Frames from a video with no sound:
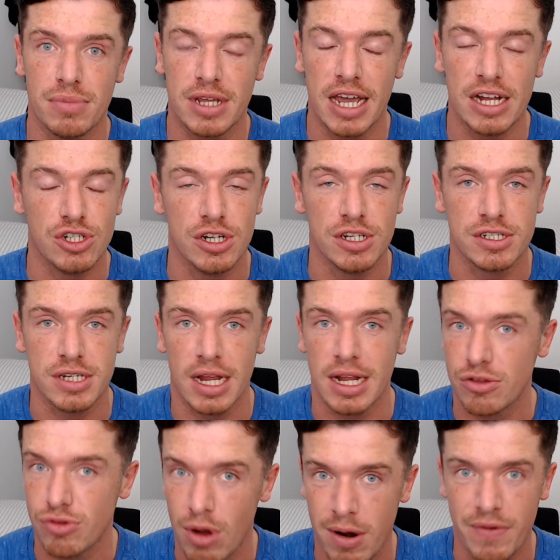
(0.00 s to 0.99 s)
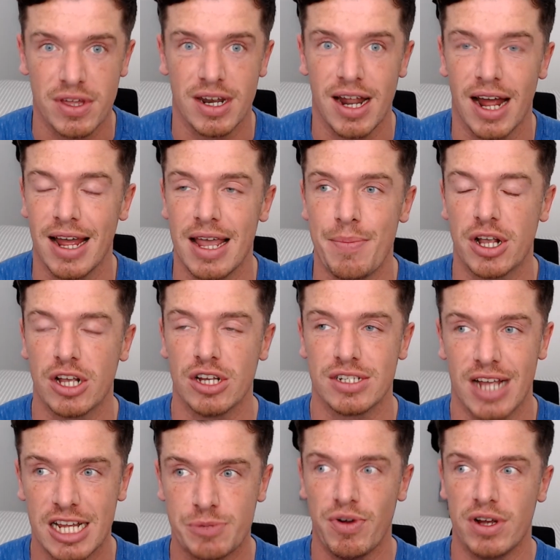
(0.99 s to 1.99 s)
Kitchen sink, throw everything at it. Because
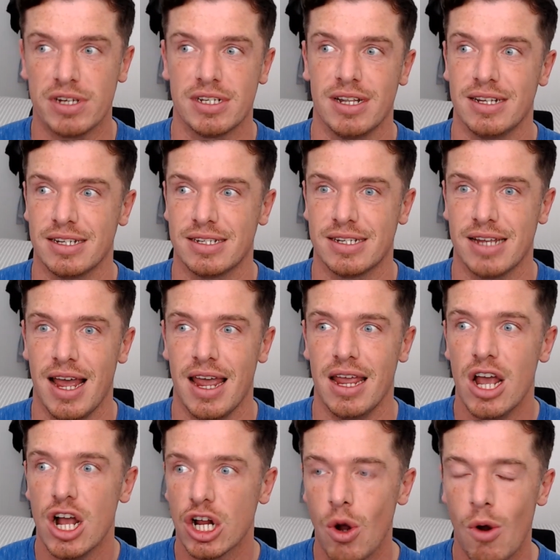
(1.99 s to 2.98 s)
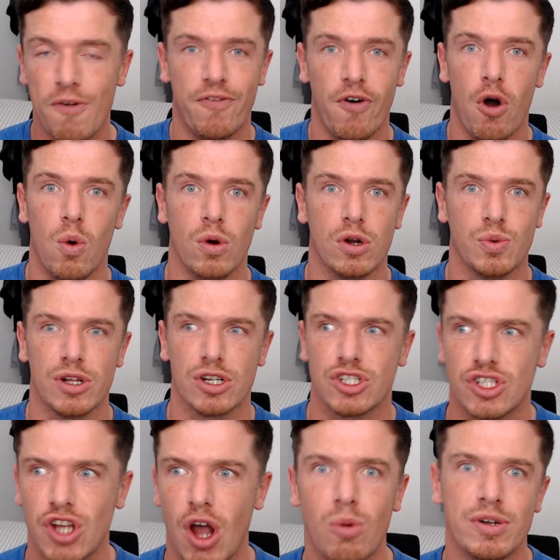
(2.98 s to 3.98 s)
against Preston, as I say, going forward, we looked
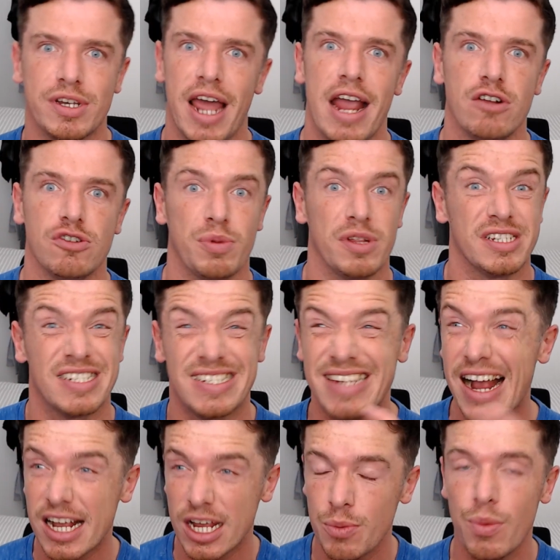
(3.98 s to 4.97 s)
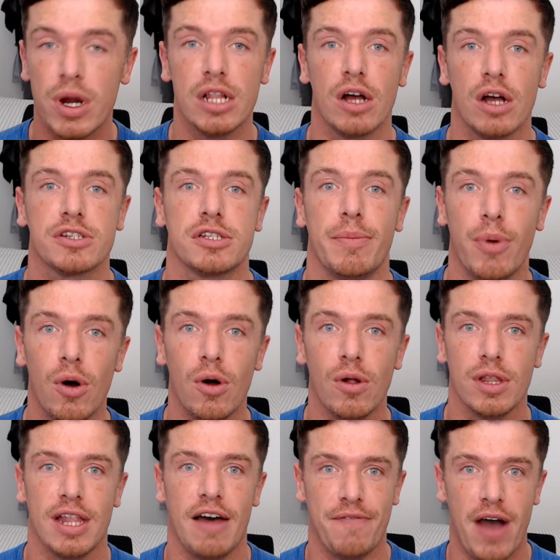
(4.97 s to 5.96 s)
so dangerous. But the second we lost the
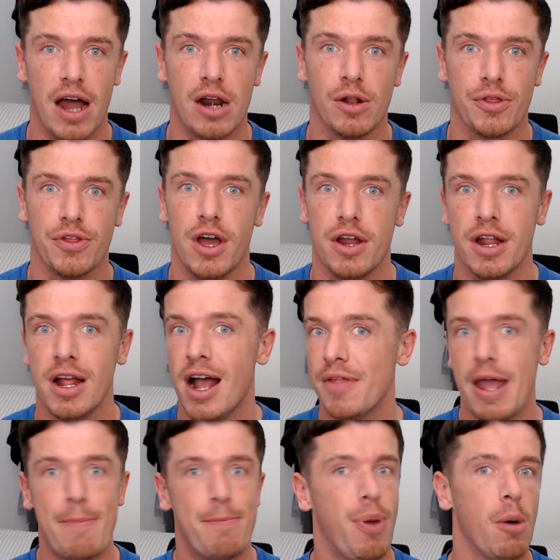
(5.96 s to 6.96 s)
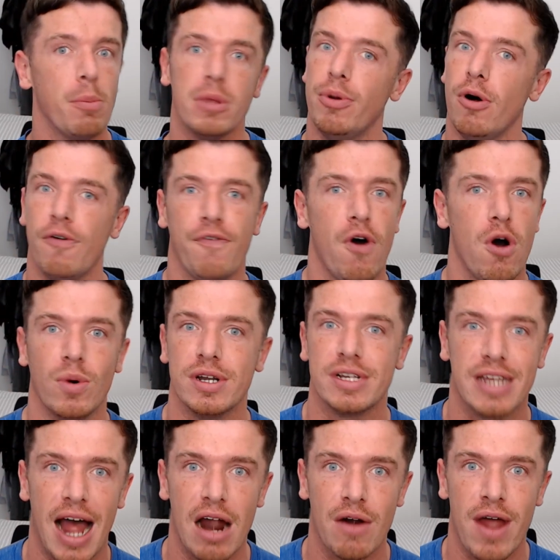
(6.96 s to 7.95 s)
ball in that final third, and they pumped the ball forward
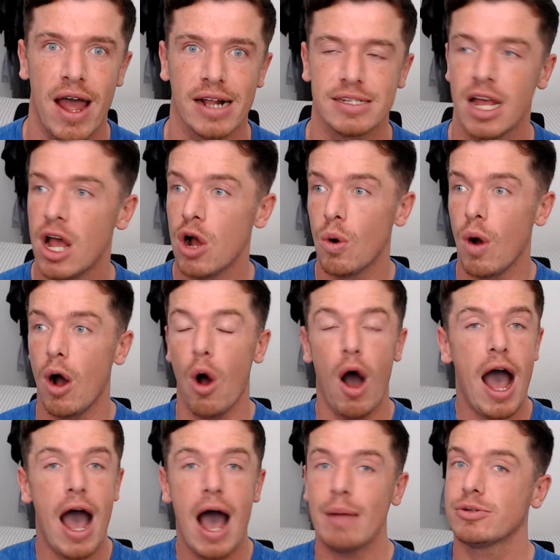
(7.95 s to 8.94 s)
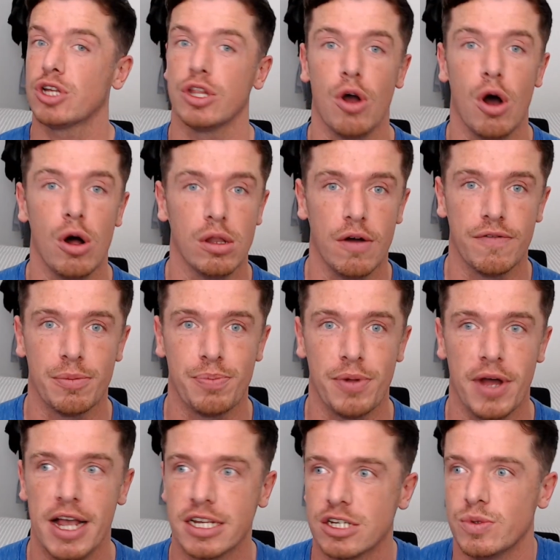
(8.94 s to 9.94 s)
direct, we're absolutely all over the
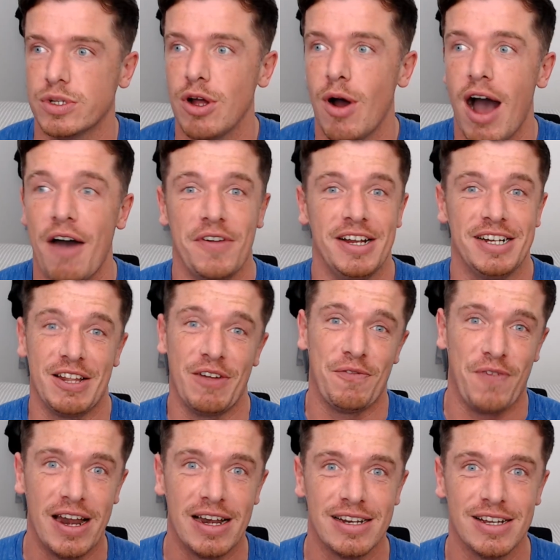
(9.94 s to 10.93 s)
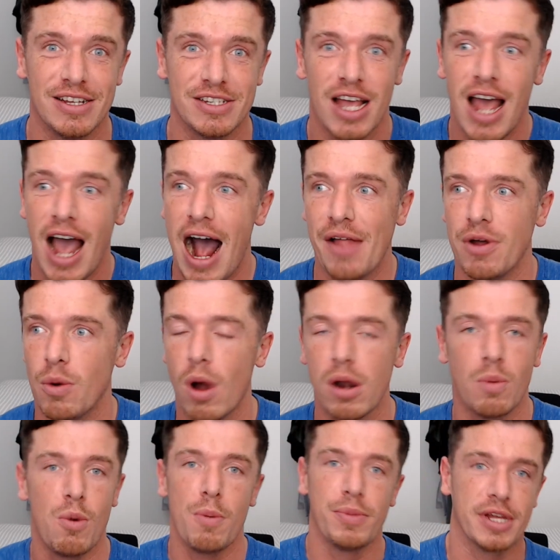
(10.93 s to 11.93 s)
place because we don't have any defenders, and the
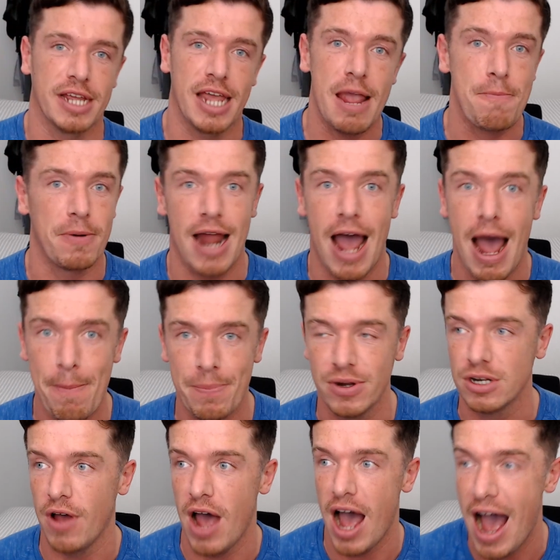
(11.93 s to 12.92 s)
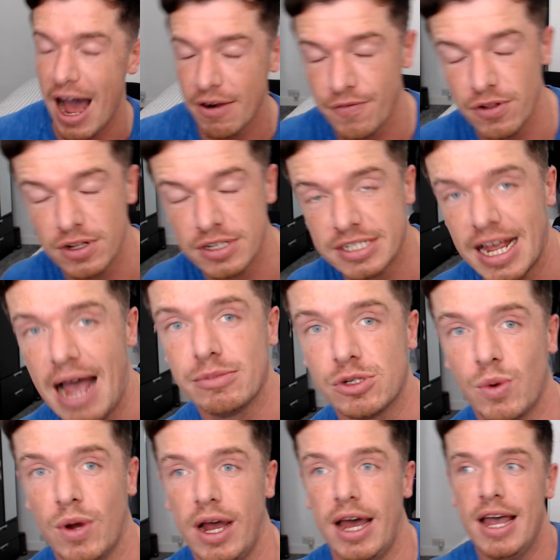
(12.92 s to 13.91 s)
one-on-one with the keeper. And it happened a handful of
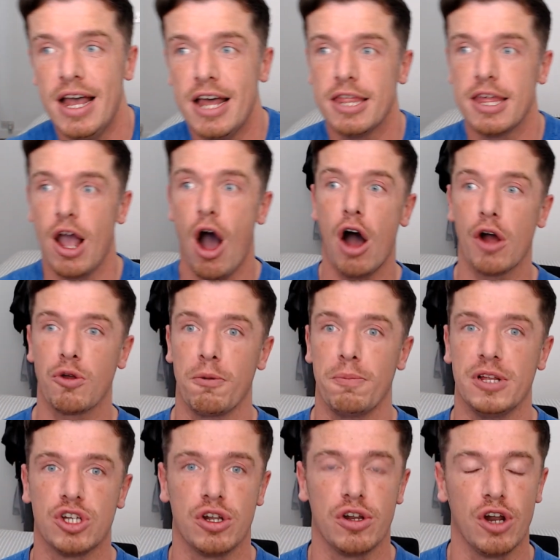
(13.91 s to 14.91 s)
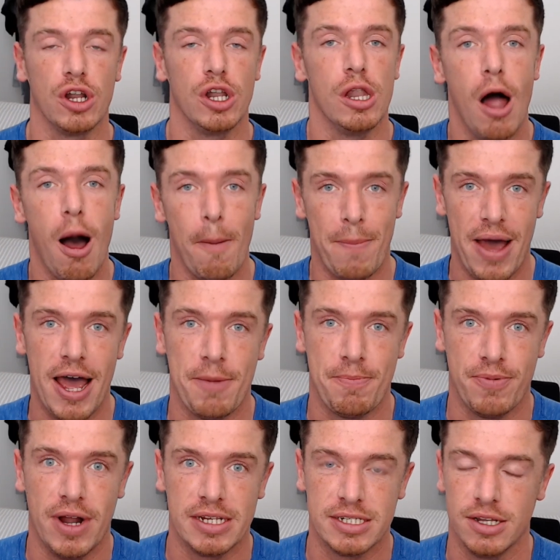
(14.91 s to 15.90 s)
times where they arguably should have done a lot better,
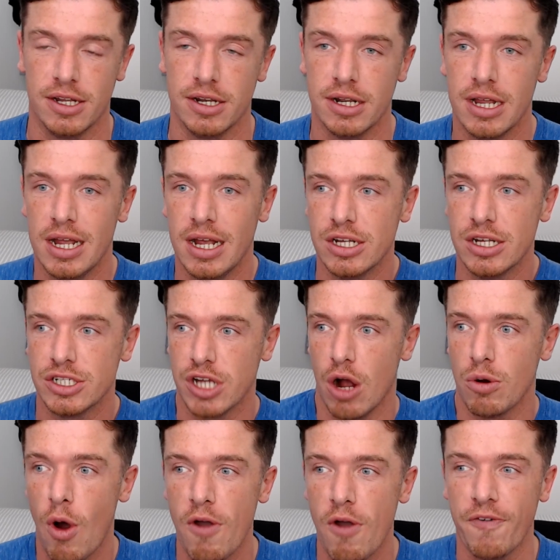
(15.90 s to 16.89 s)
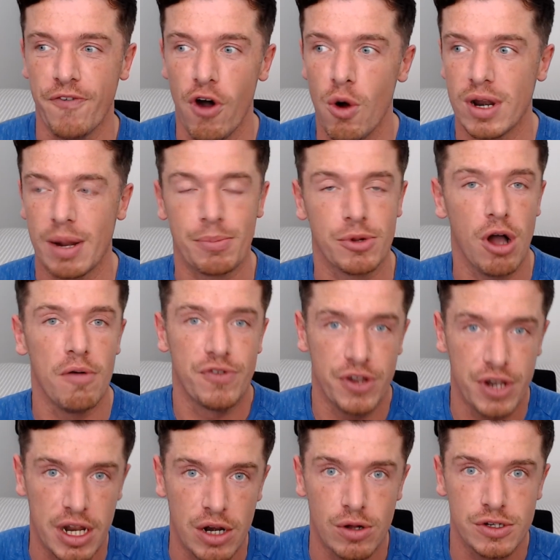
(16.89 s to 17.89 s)
Preston. So going forward, I'm
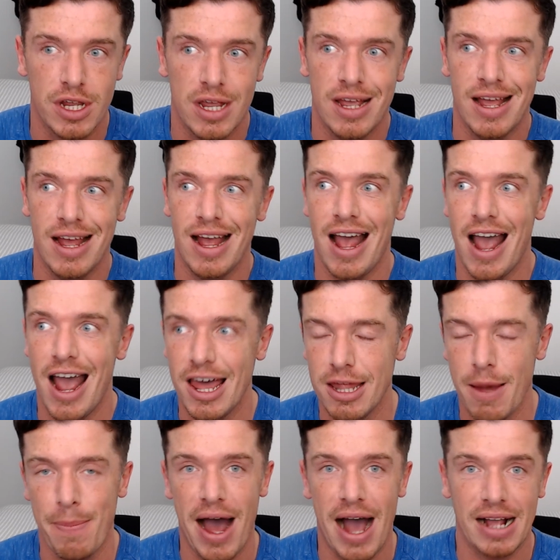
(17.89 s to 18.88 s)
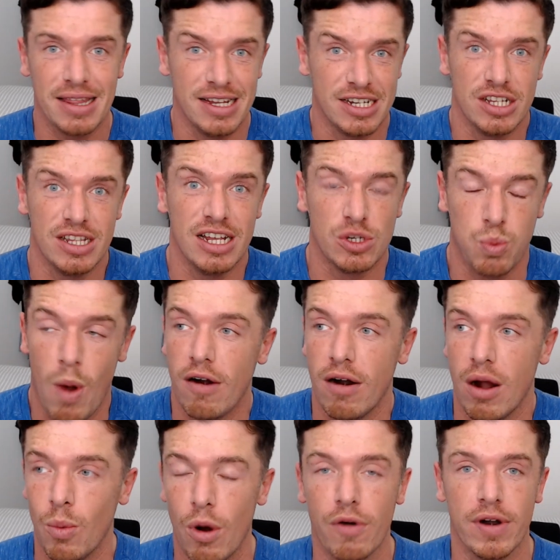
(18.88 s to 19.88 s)
confident in us. At the back, this is where
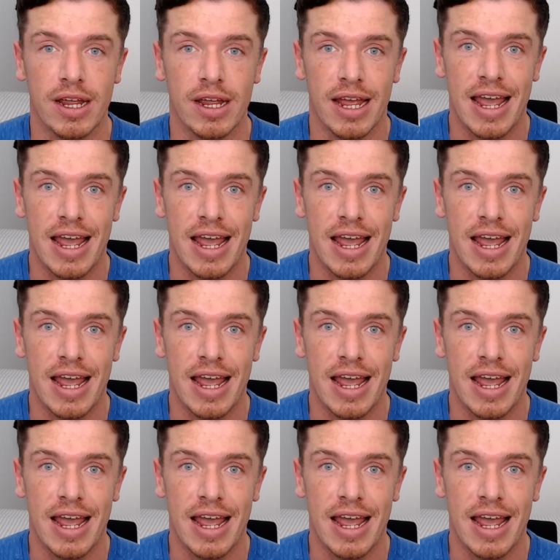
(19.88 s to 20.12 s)
I worry.